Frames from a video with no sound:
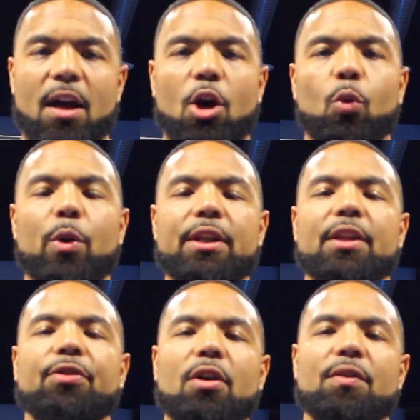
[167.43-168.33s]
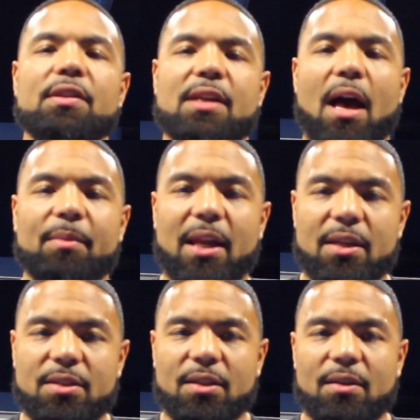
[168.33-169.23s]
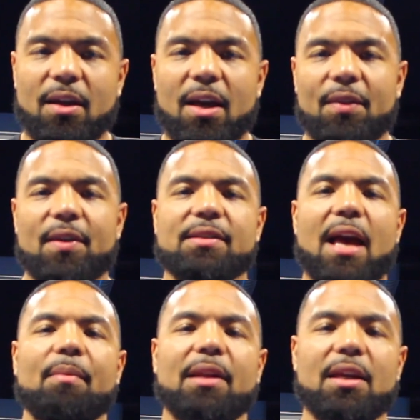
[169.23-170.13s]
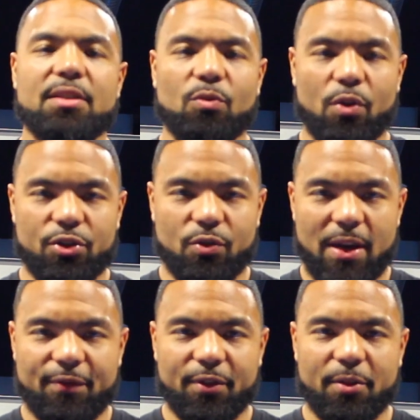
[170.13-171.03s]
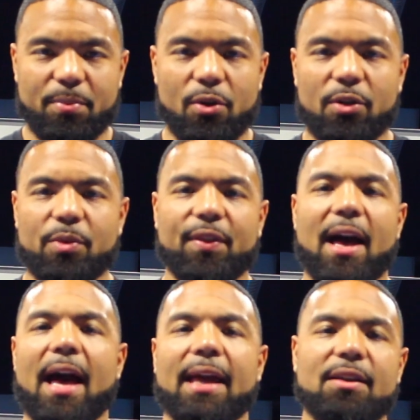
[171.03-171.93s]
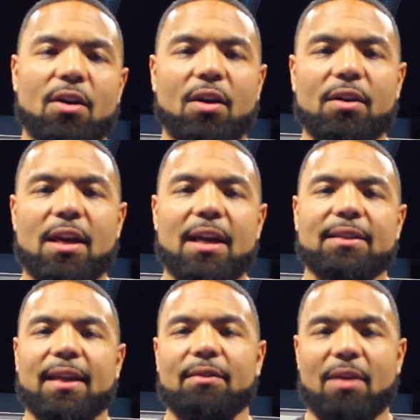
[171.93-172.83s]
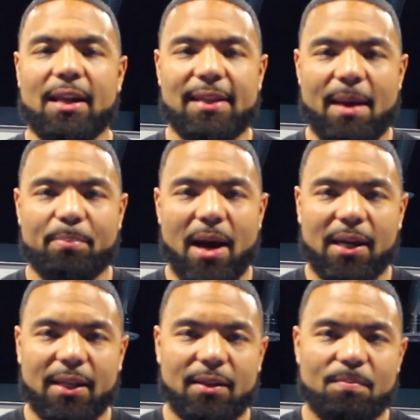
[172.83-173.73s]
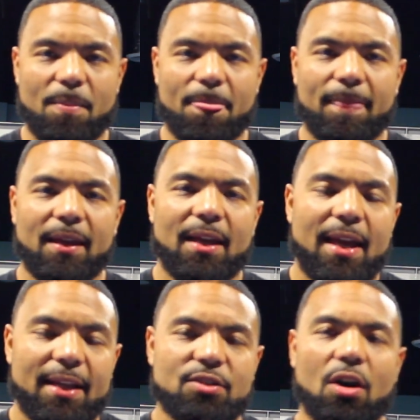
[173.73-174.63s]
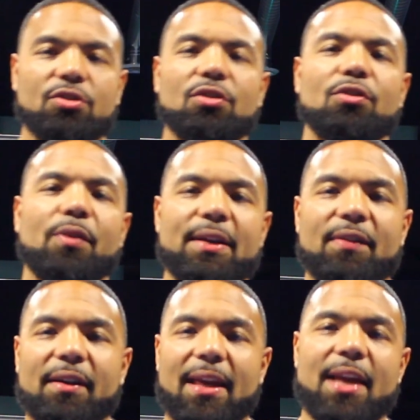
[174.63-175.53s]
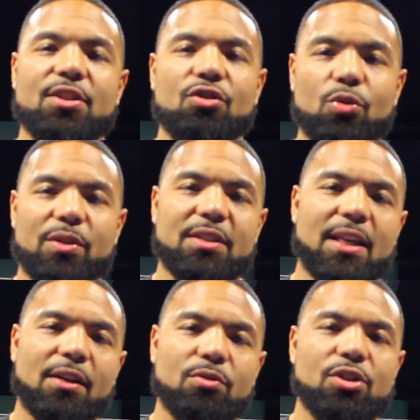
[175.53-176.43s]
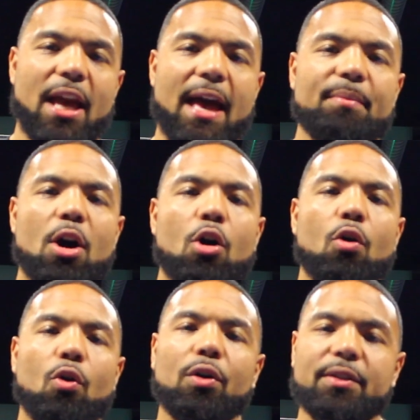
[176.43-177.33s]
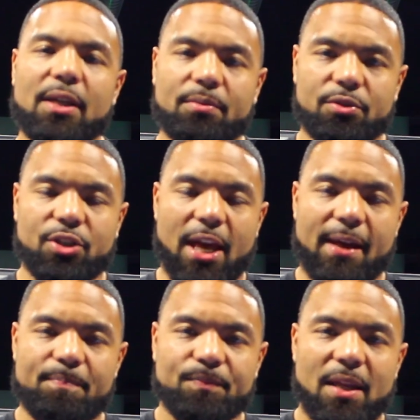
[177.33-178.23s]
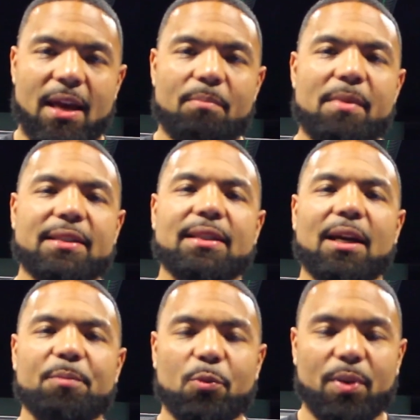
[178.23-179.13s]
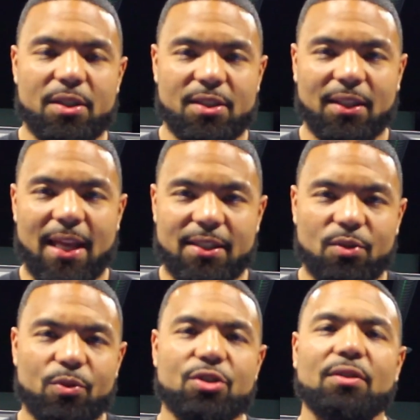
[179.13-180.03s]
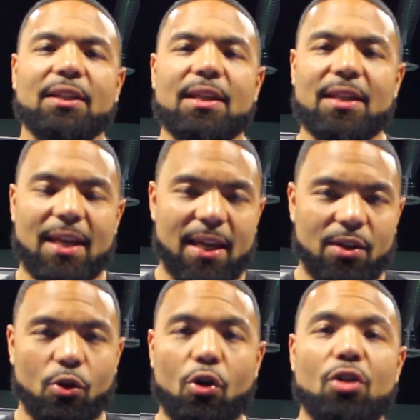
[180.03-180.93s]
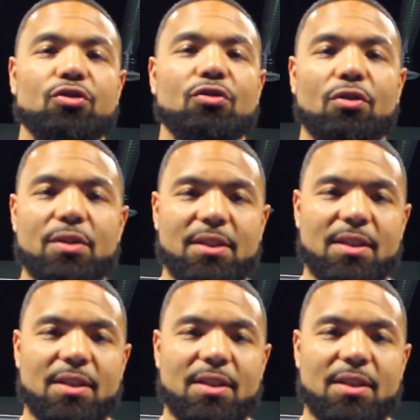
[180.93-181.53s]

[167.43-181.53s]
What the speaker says: When to throw this combination? This combination works great for an opponent with a high guard to get right in that pocket. It's also a great variation to a single jab or a double jab. Mixing up your punch selection with your lead hand, or also known as the